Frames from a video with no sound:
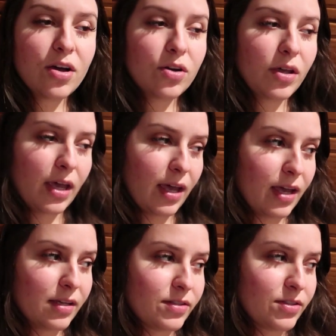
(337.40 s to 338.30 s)

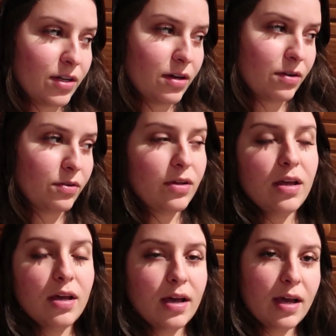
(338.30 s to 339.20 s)
Okay, so
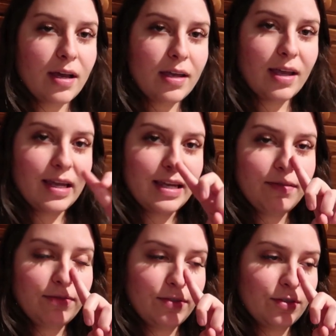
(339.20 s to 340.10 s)
I
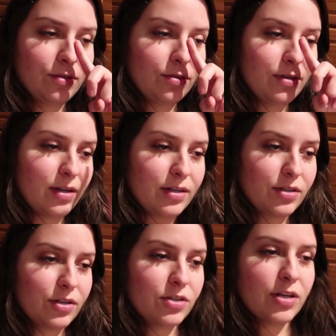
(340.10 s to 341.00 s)
ate food, I
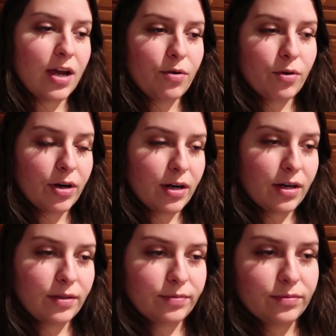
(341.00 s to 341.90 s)
took a
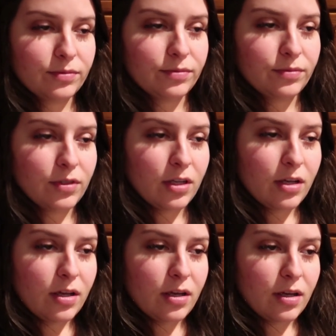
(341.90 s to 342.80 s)
shower.
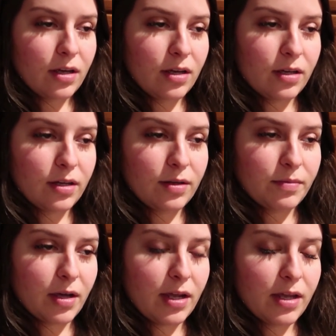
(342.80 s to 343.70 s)

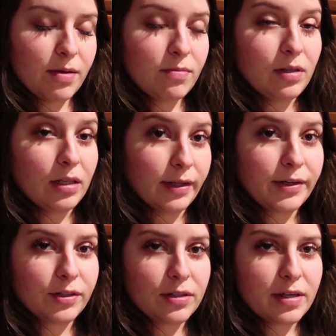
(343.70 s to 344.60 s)
Um, I am
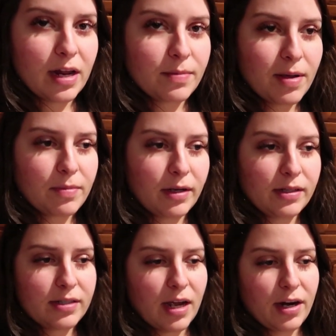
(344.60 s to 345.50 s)
literally out of my
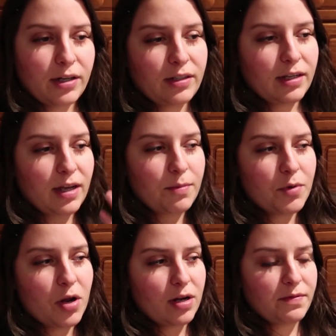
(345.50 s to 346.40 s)
mind tired. Like,
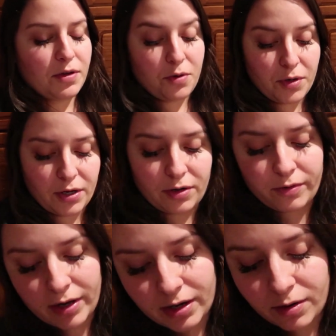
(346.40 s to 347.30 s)
I'm not even
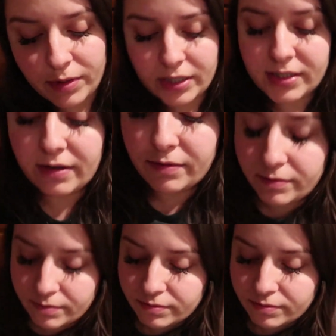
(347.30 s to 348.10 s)
coherent right now because I've